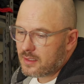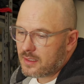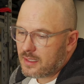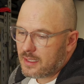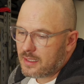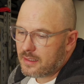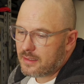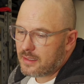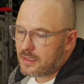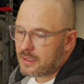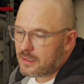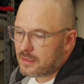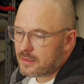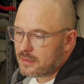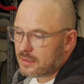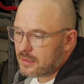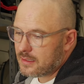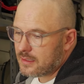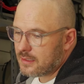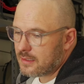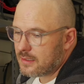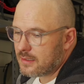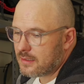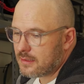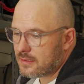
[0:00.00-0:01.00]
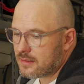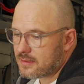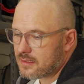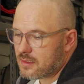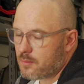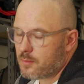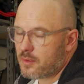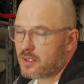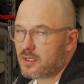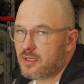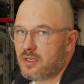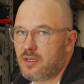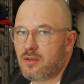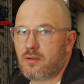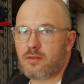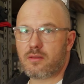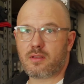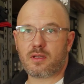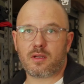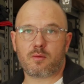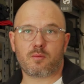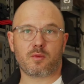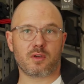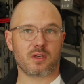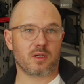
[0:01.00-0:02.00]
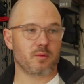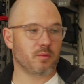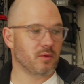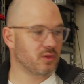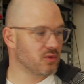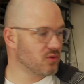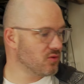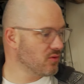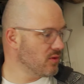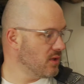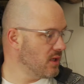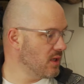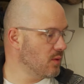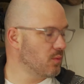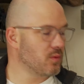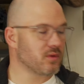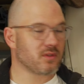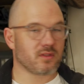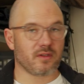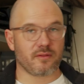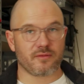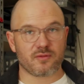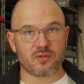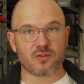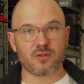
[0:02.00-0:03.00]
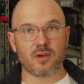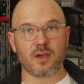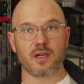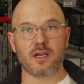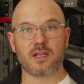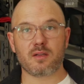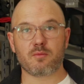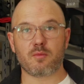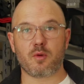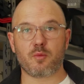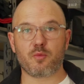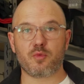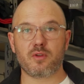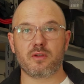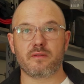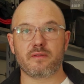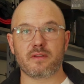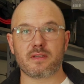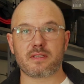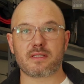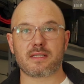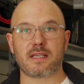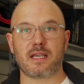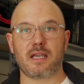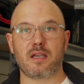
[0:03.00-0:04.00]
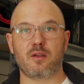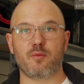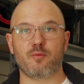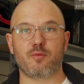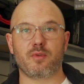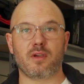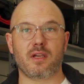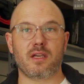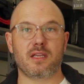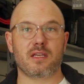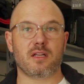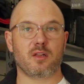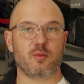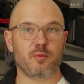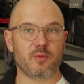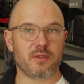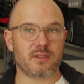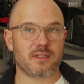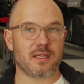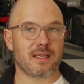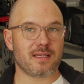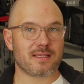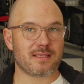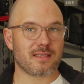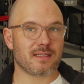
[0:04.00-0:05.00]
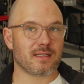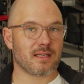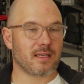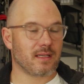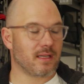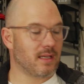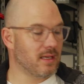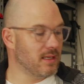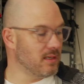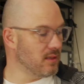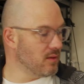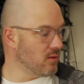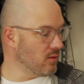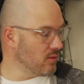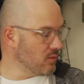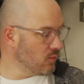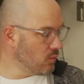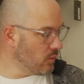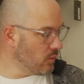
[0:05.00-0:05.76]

And then something new that I'm going to be trying, which I've tried in my previous camp and I'll be testing again on